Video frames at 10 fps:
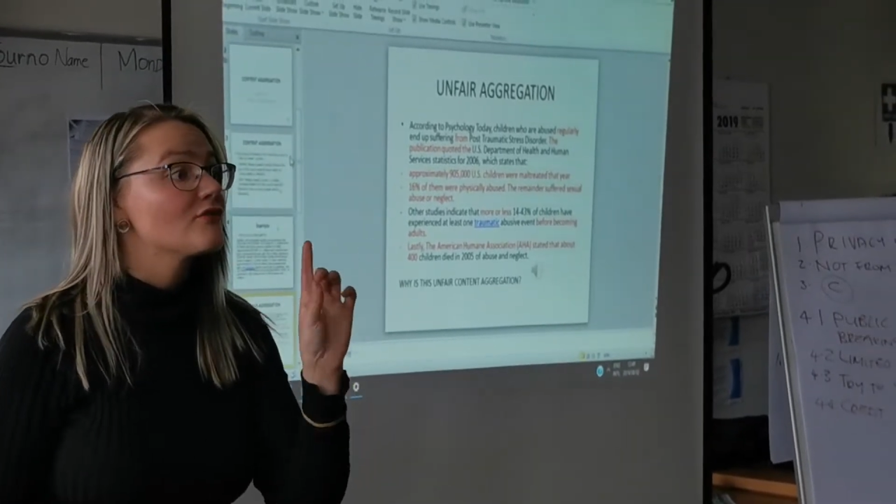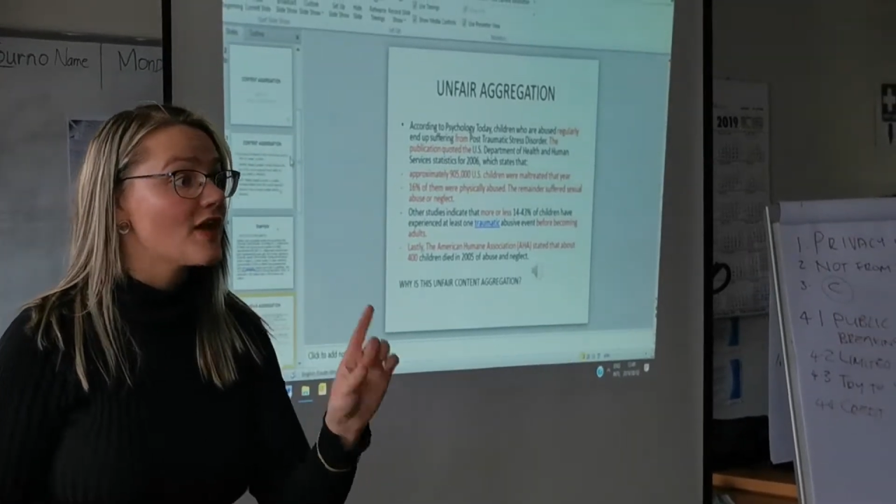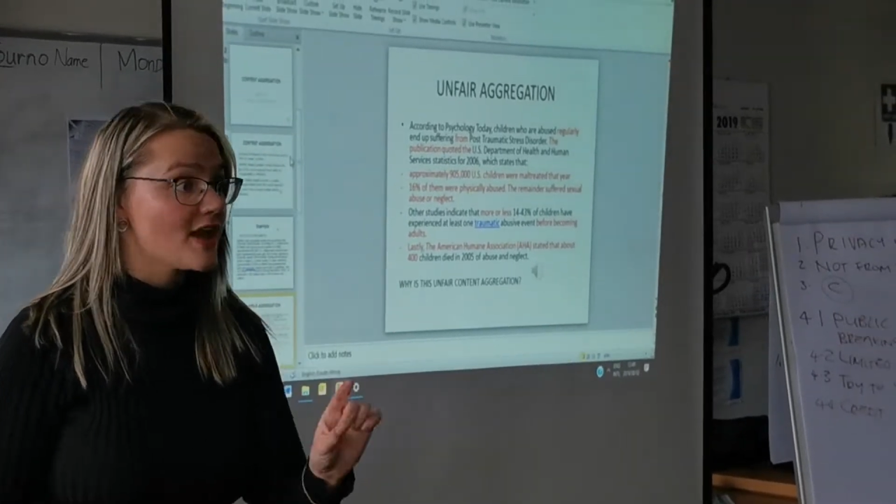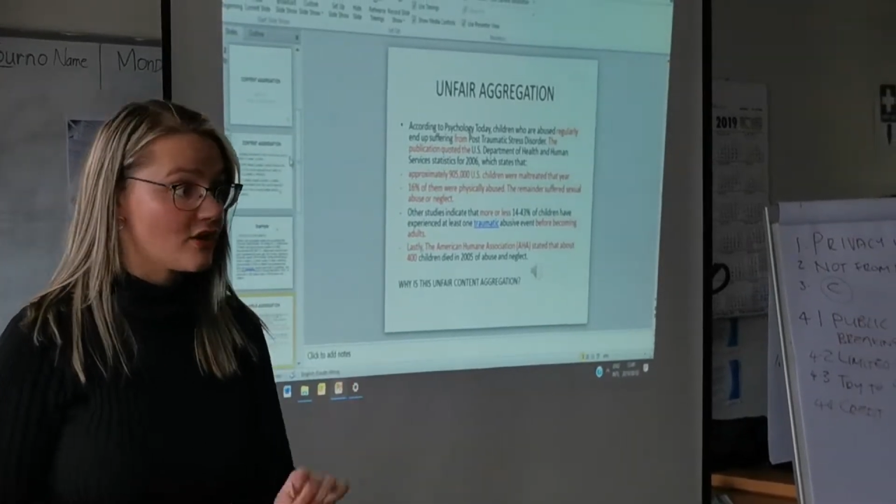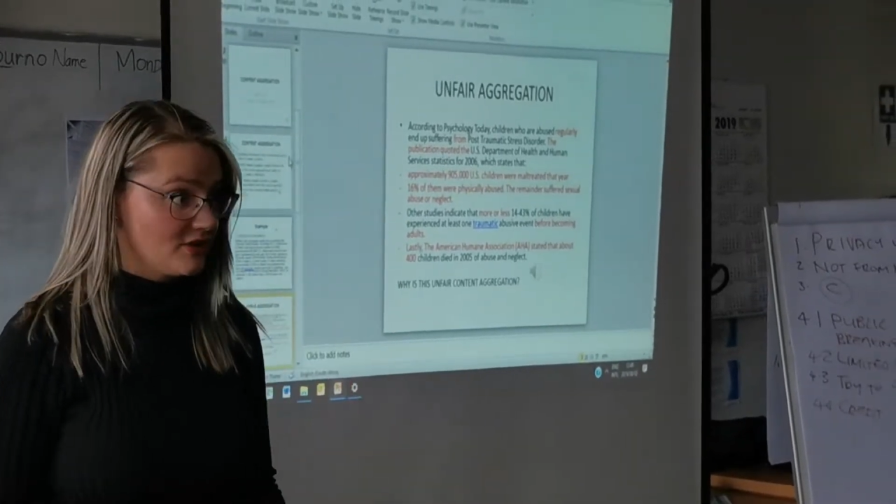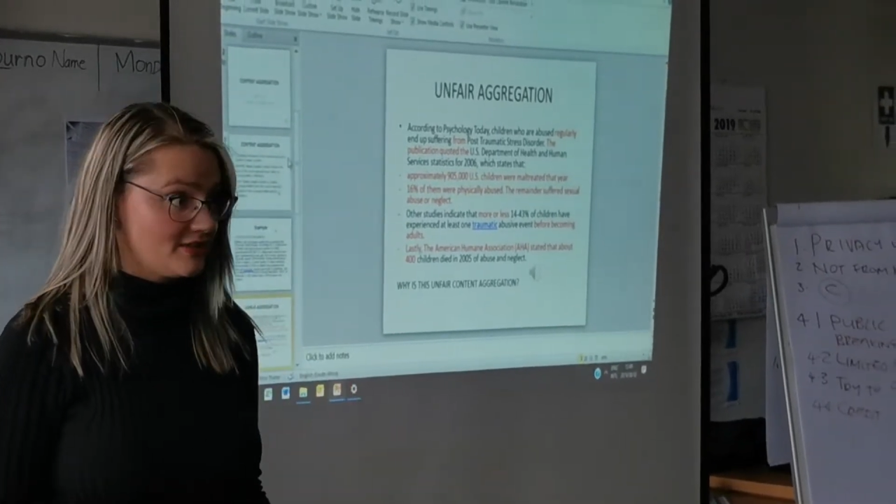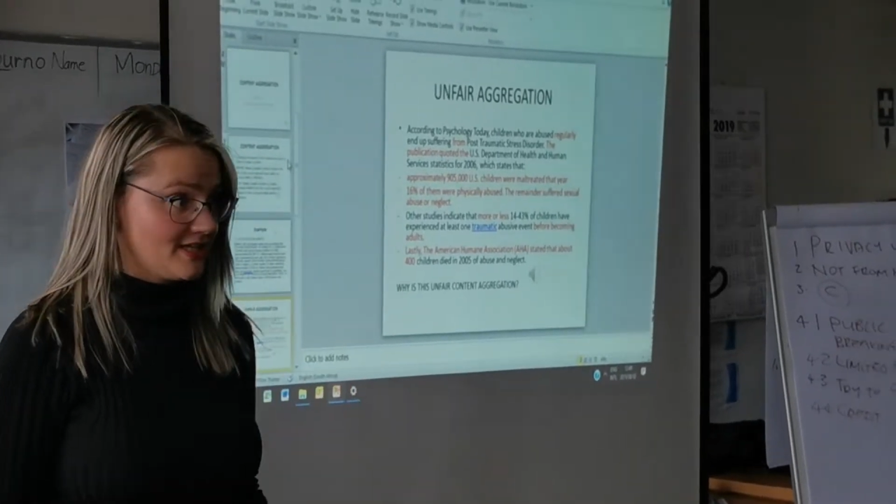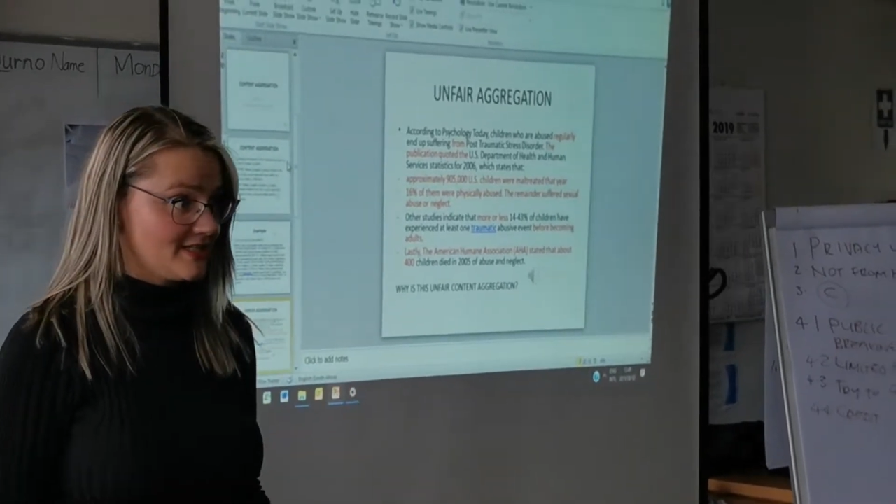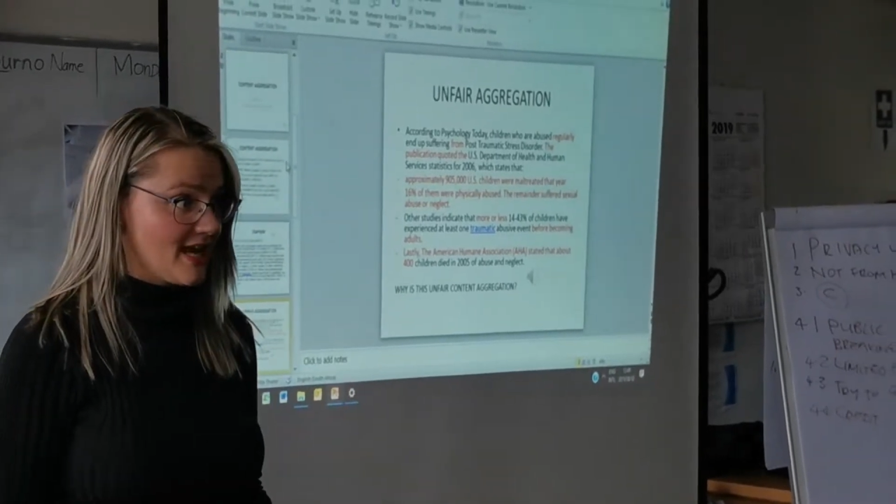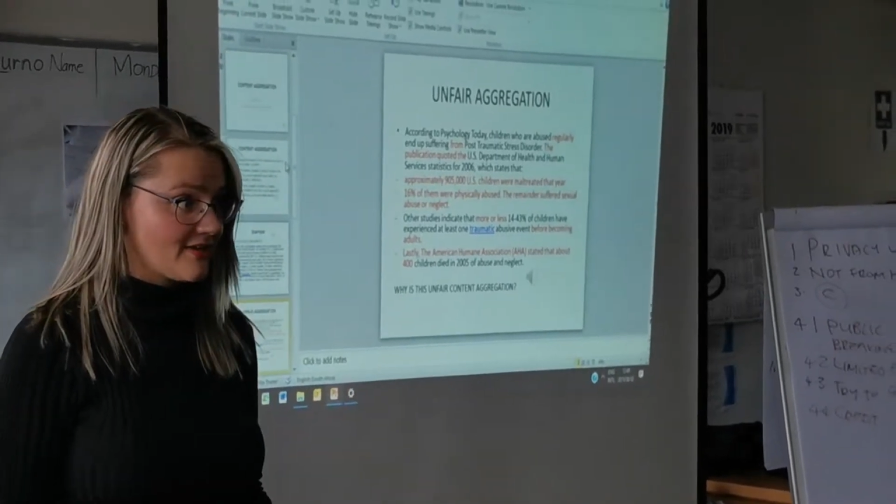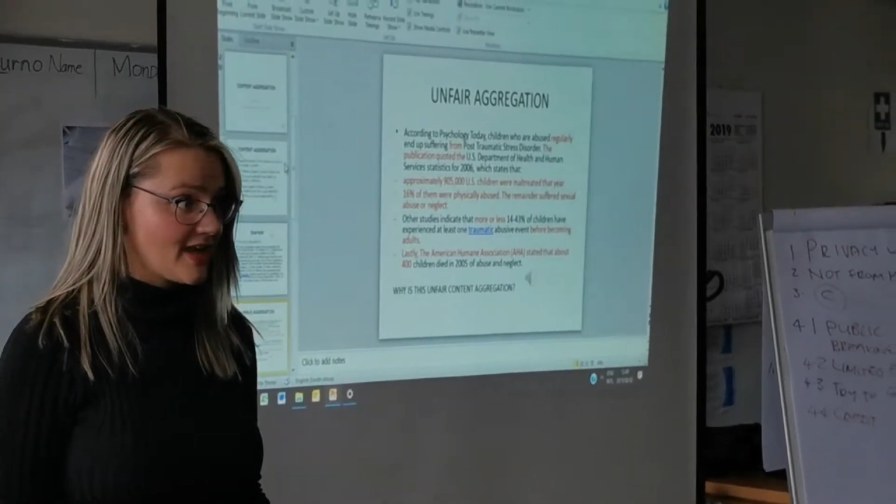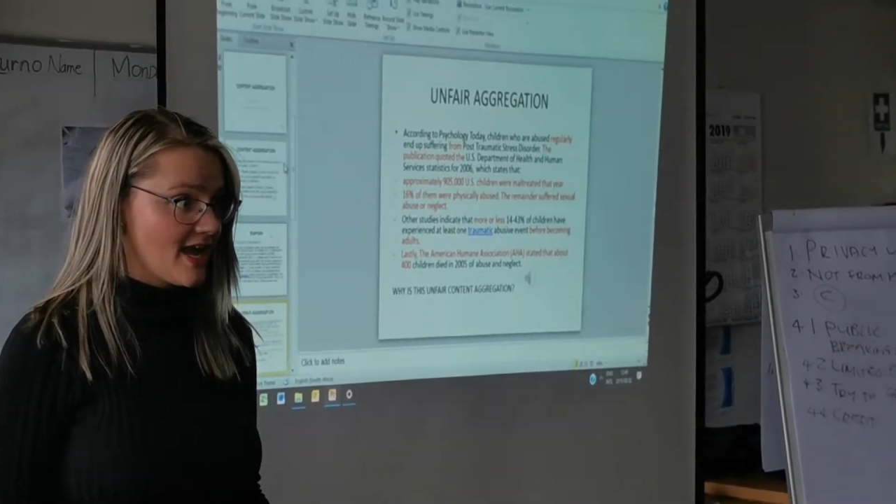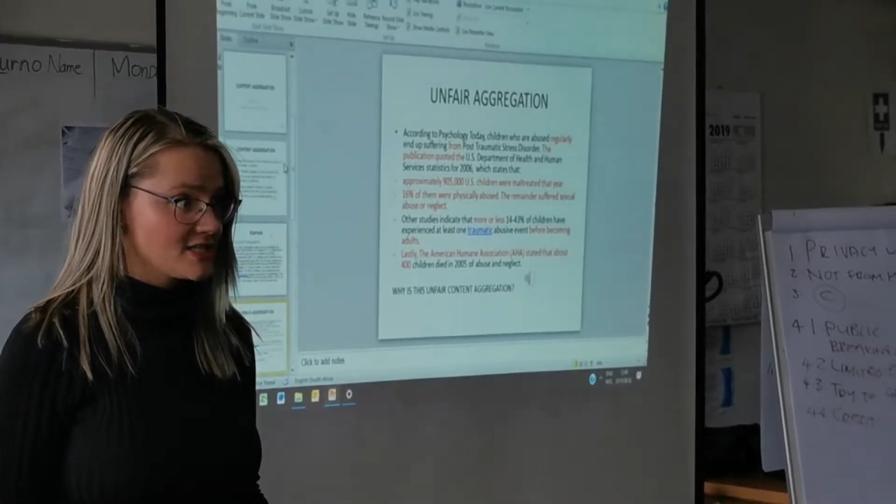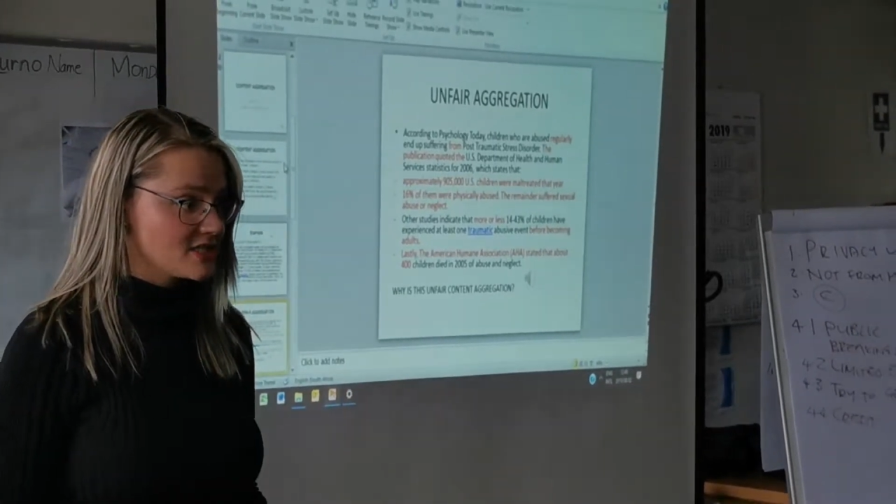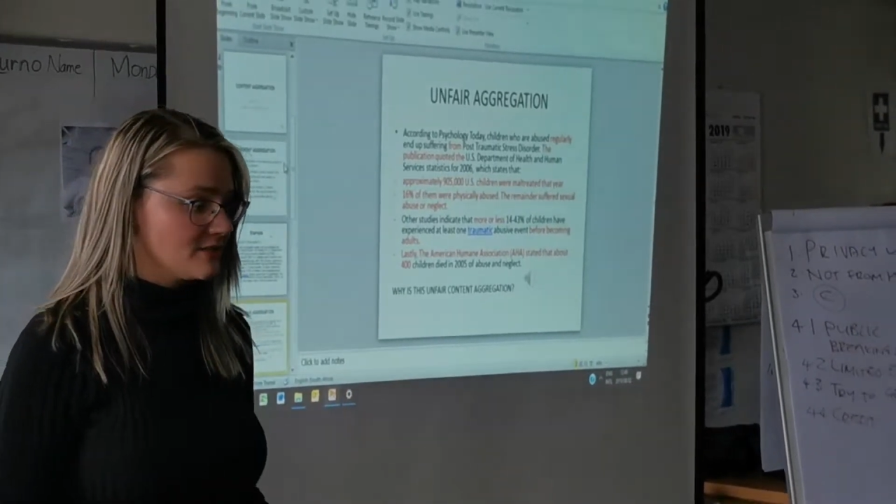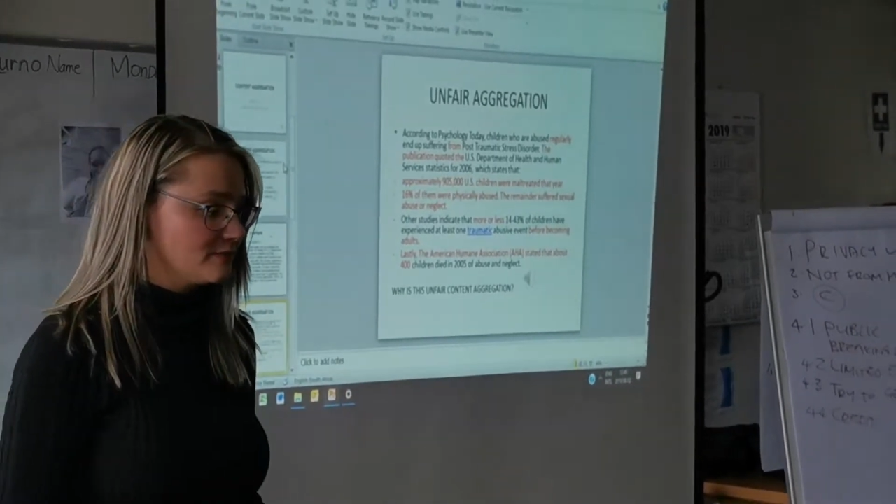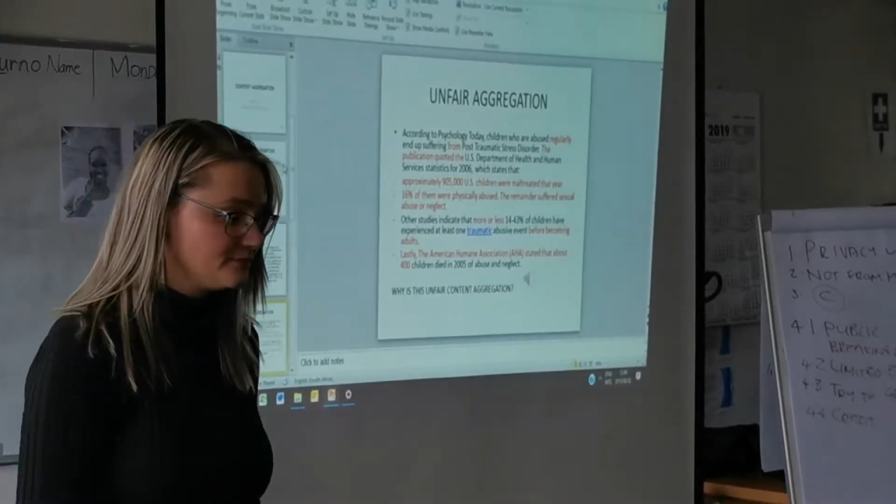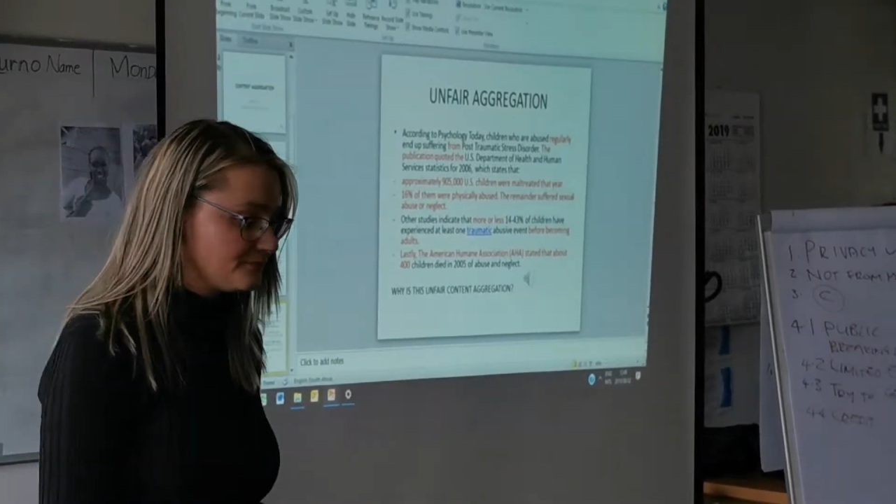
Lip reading: fair content aggregation.